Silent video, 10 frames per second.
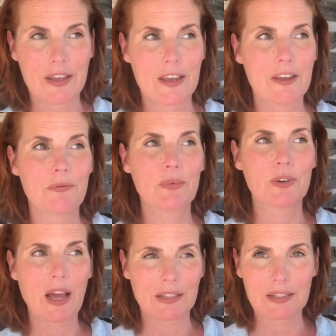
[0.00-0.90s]
If we're
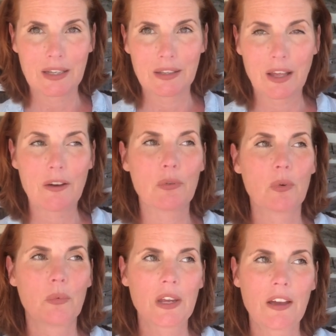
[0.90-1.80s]
not seeing love,
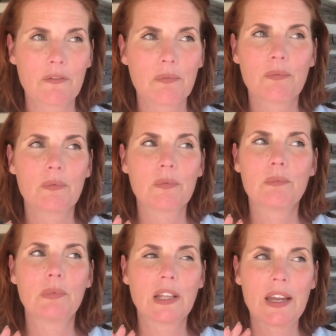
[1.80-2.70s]
we have
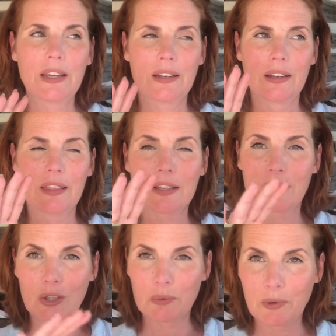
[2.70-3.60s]
blanketed this
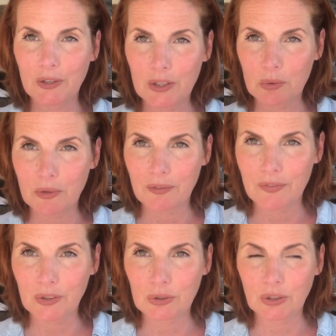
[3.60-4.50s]
experience with a
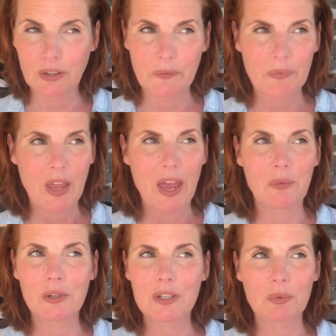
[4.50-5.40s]
filter, and
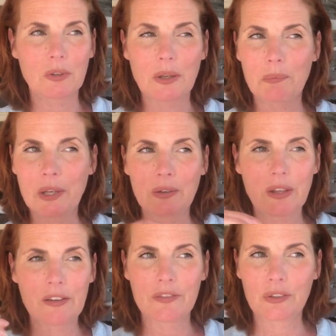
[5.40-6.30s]
we just want to peel
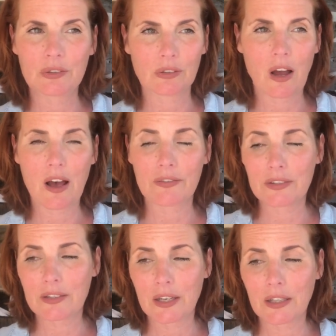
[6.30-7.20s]
that filter off and
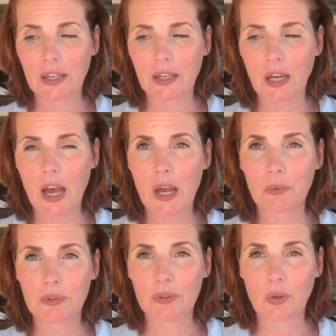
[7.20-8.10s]
say like, I
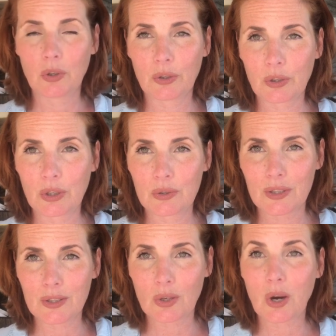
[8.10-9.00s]
will no longer use
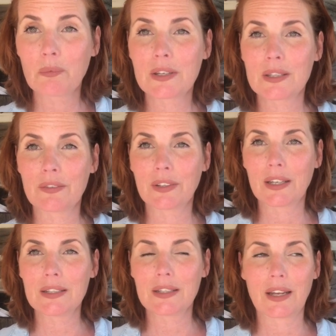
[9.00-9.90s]
this to harm myself
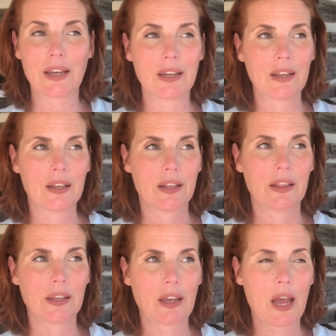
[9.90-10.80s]
again today.
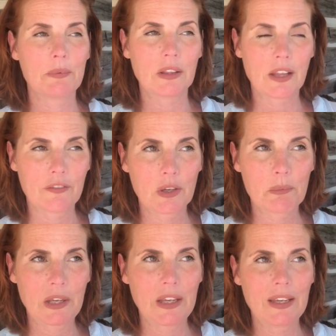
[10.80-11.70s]
Like, I'm a loving
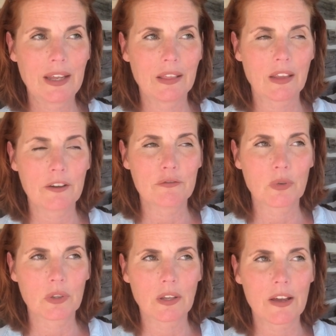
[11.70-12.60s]
being in love
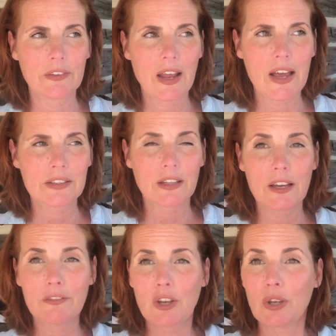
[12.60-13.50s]
for love and as
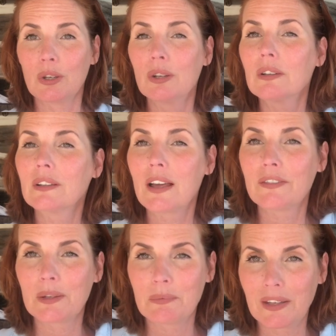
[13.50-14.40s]
love. You're a
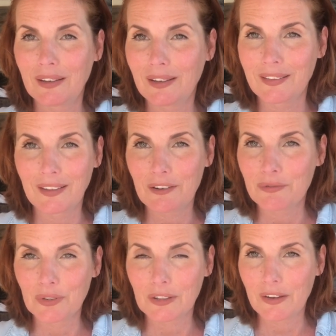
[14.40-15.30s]
loving being in love
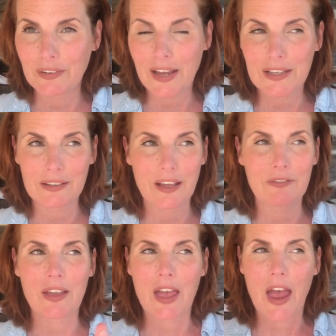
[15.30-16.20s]
for love and as love.
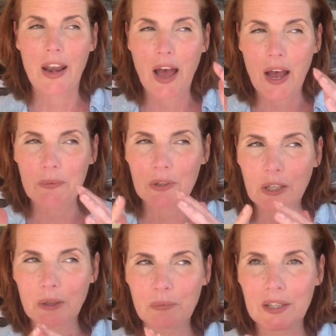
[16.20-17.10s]
And I'm going to
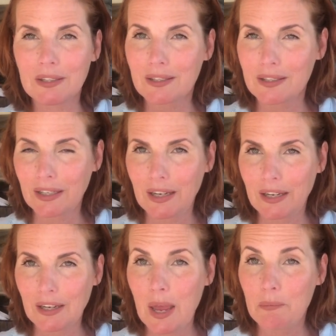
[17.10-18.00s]
commit to
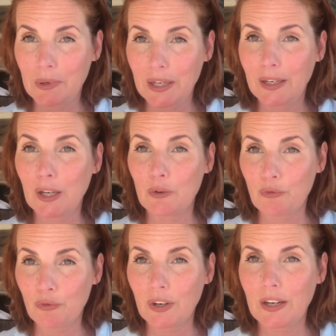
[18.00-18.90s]
seeing and being and
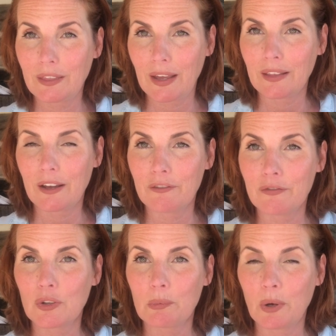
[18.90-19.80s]
freeing that love
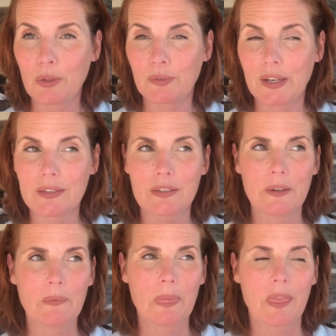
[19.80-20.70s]
for the both of us.
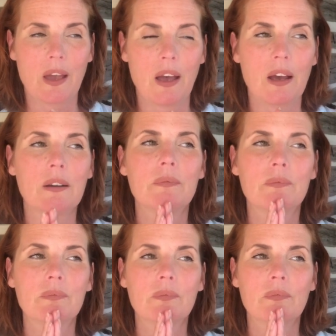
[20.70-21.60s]

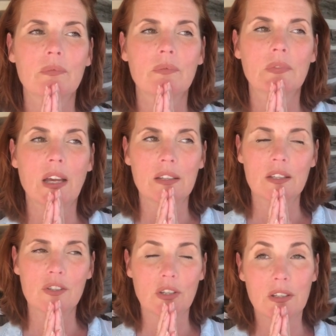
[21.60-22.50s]
Gosh,
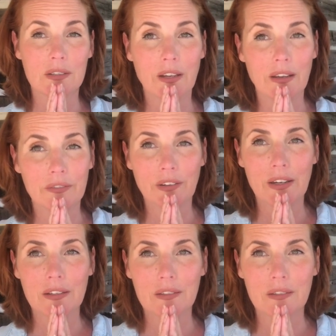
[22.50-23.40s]
that's good stuff, right?